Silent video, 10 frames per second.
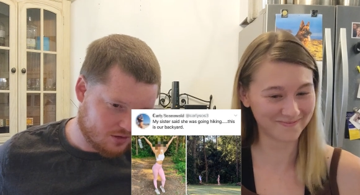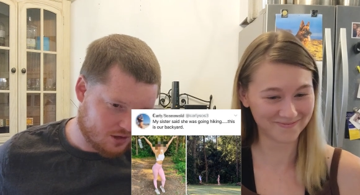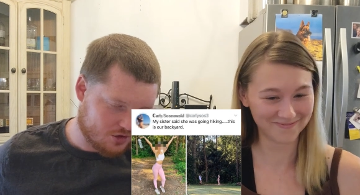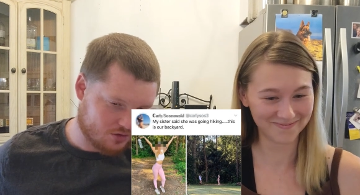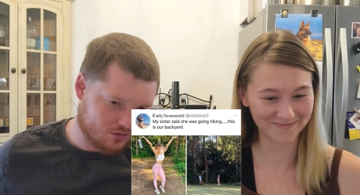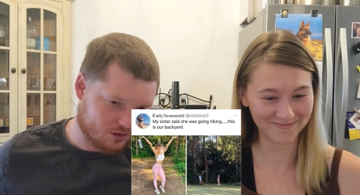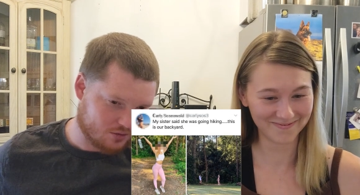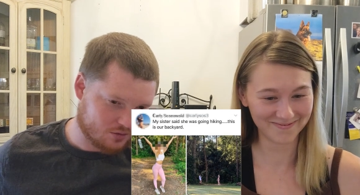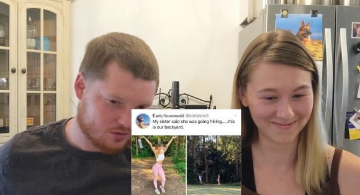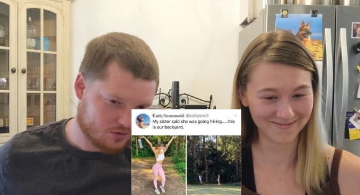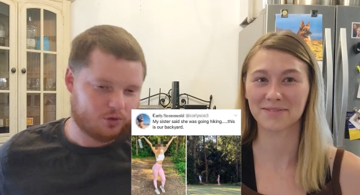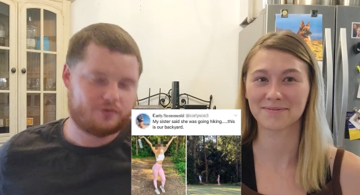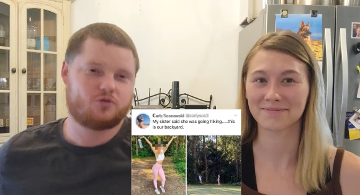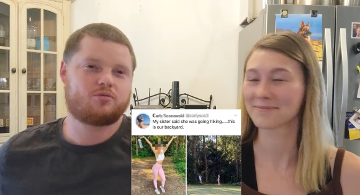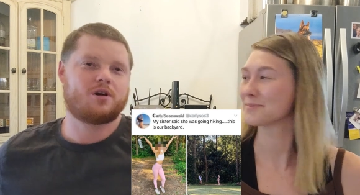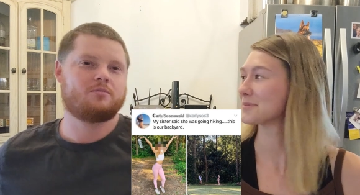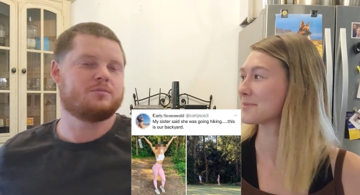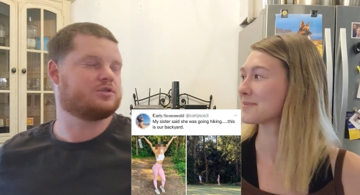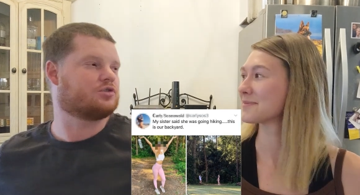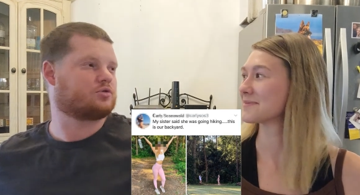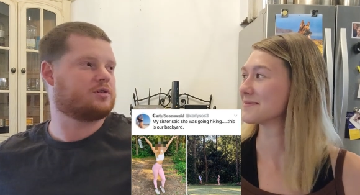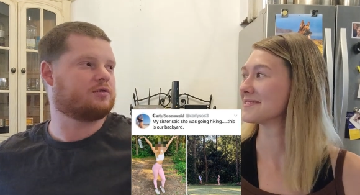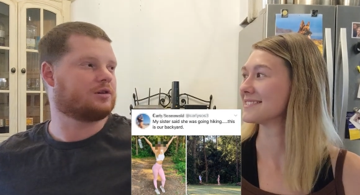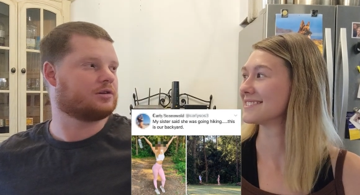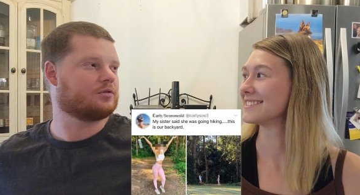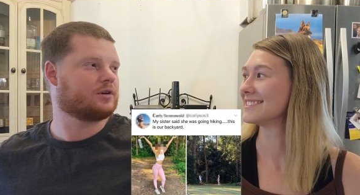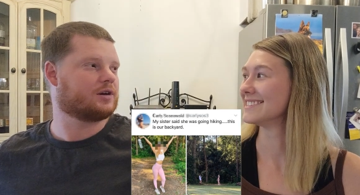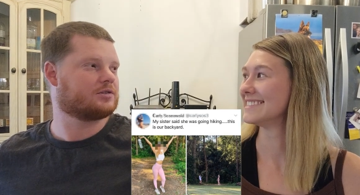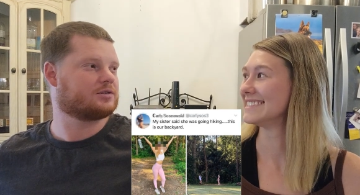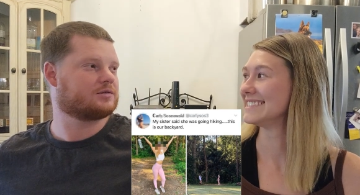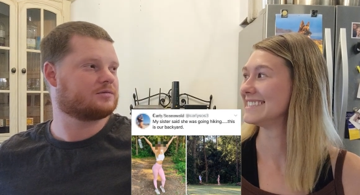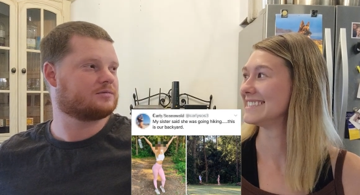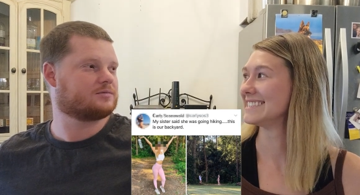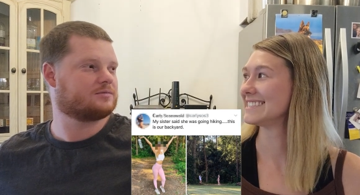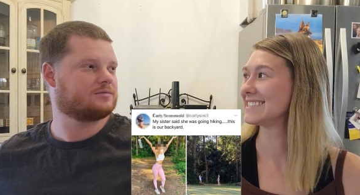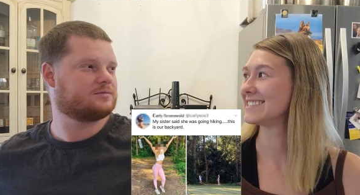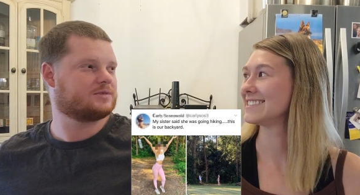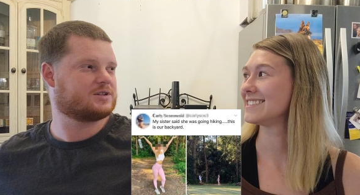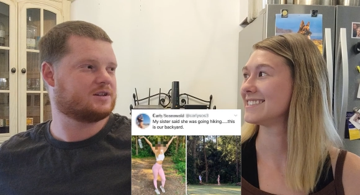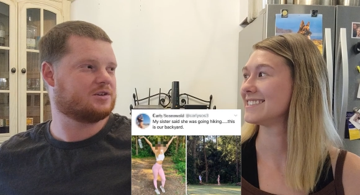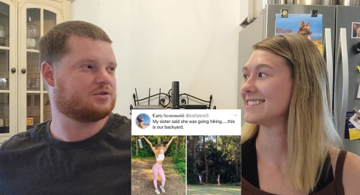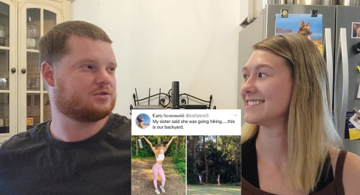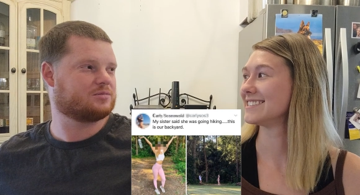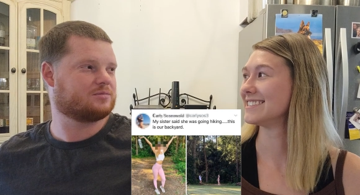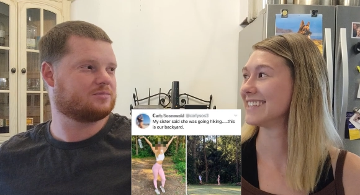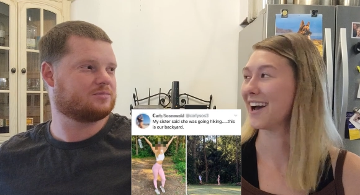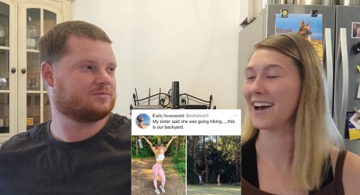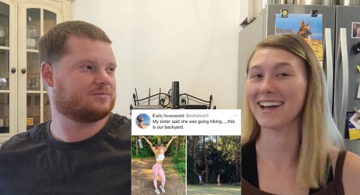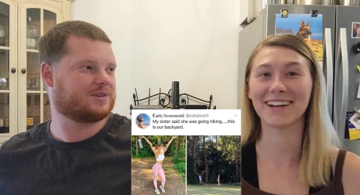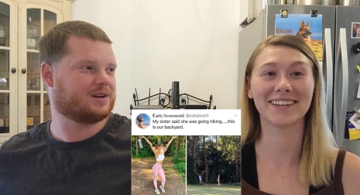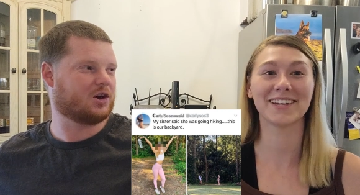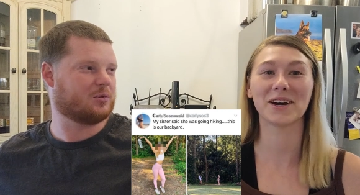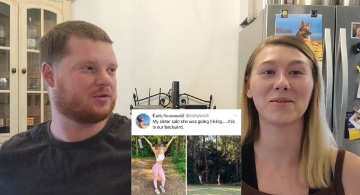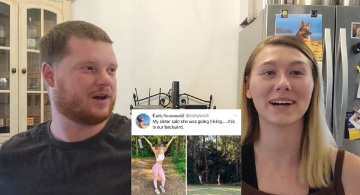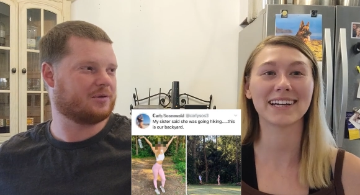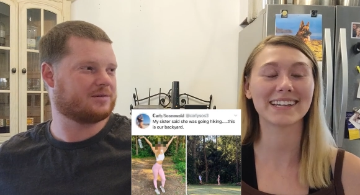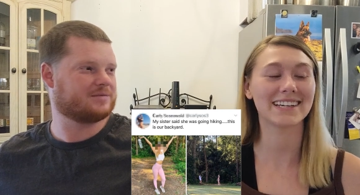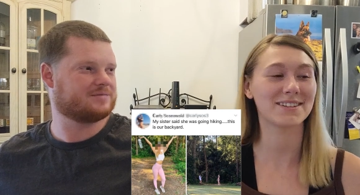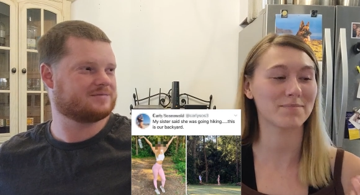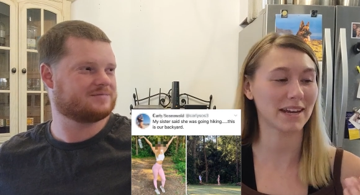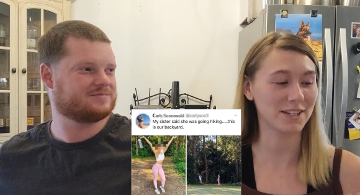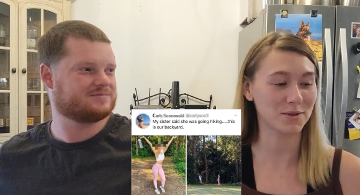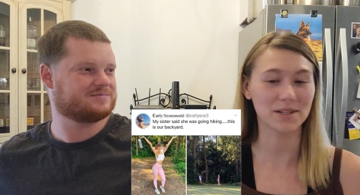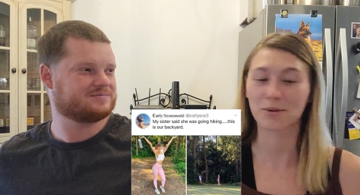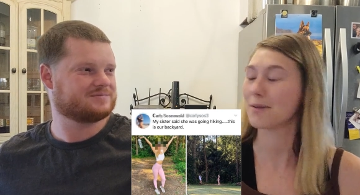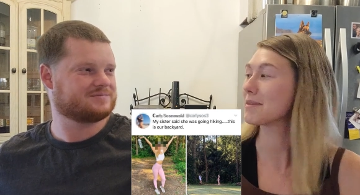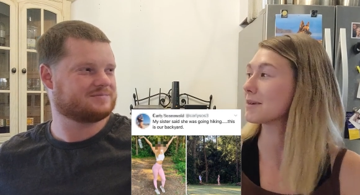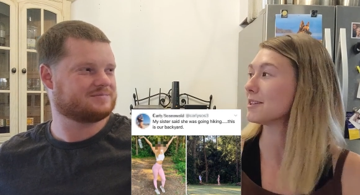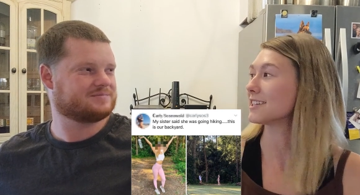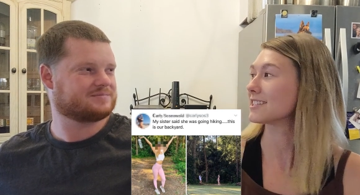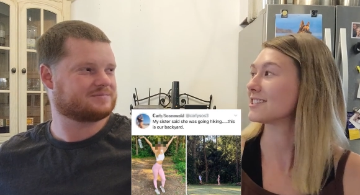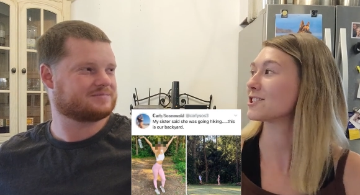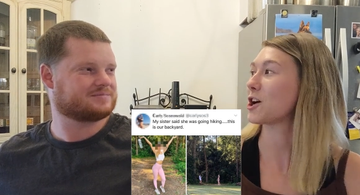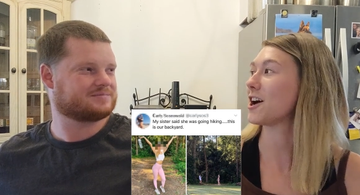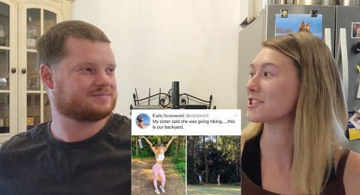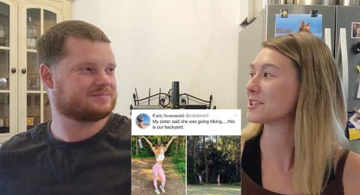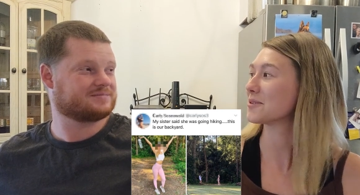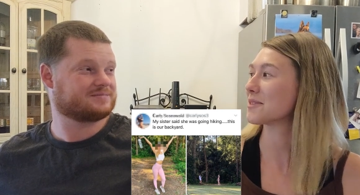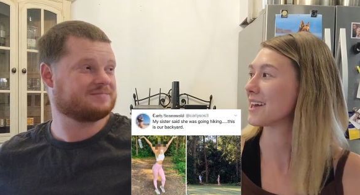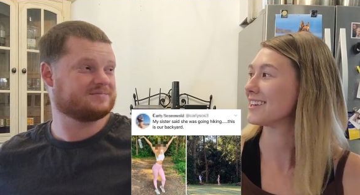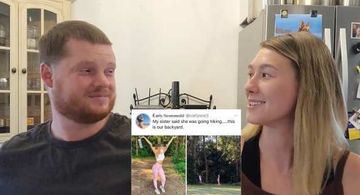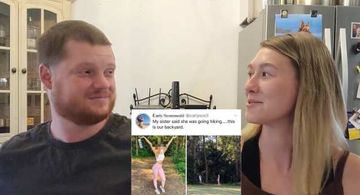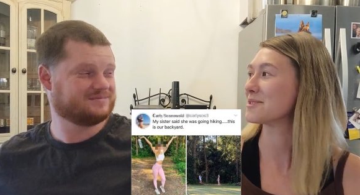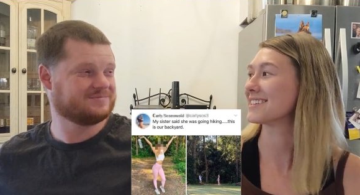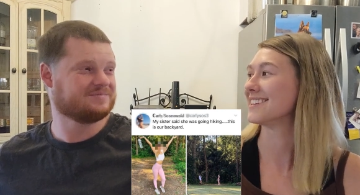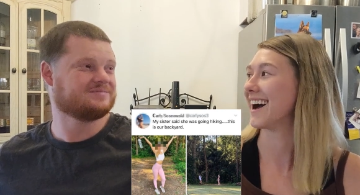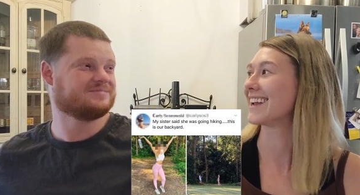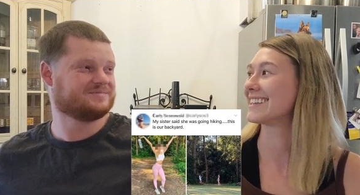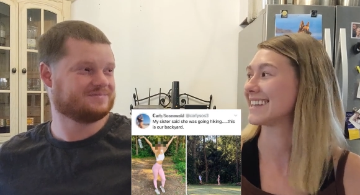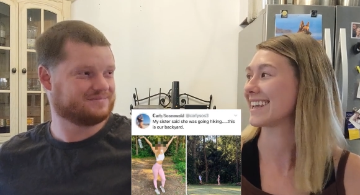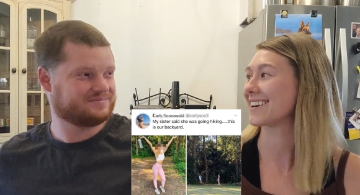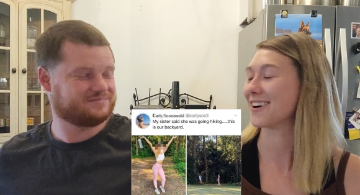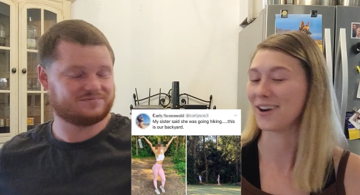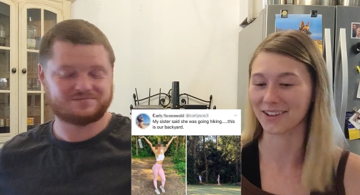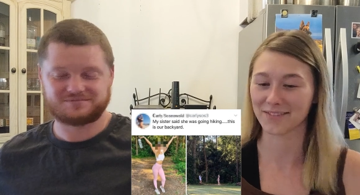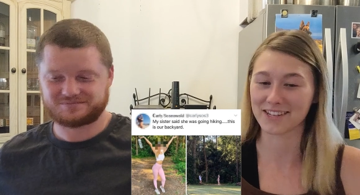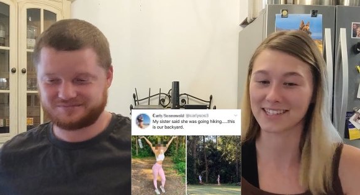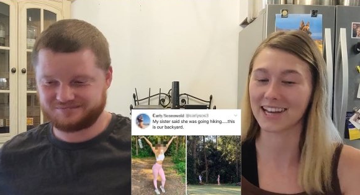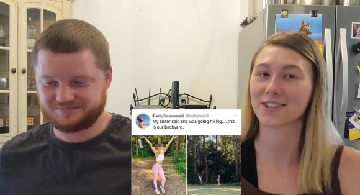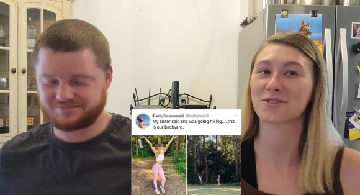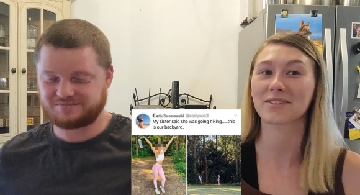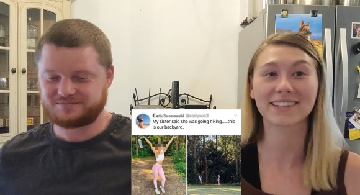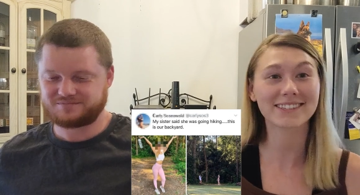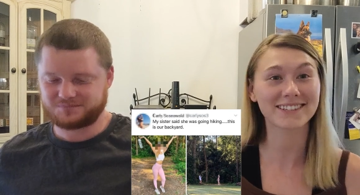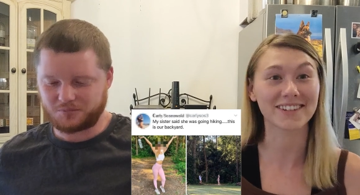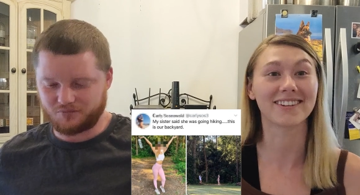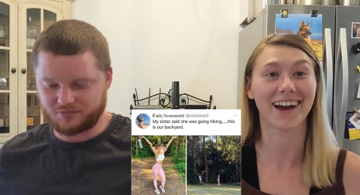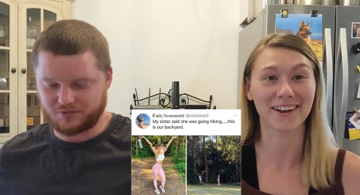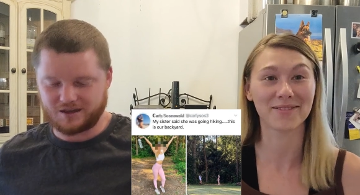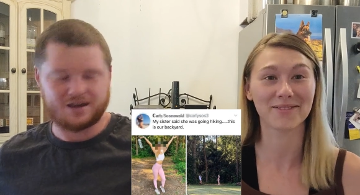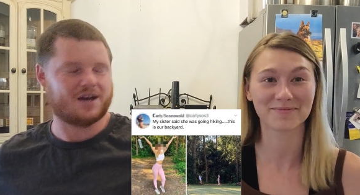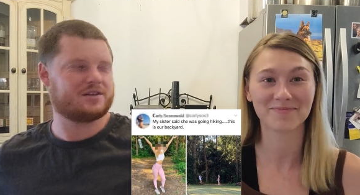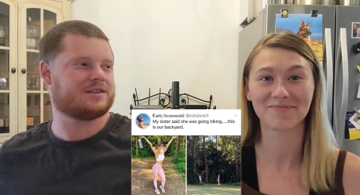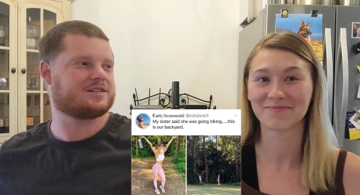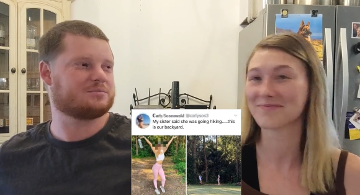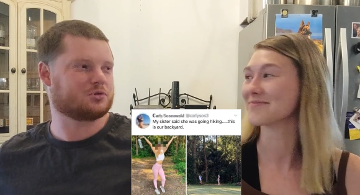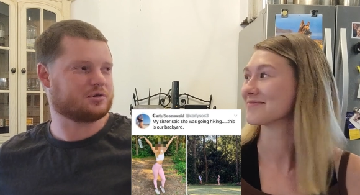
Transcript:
Speaker 1: nature lovers. What if your problem is a tree falling in your house? Is nature... Uh, you know what?
Speaker 2: It made you into a minimalist. It taught you that you did not need all of these extra things in your life.
Speaker 1: I think that's a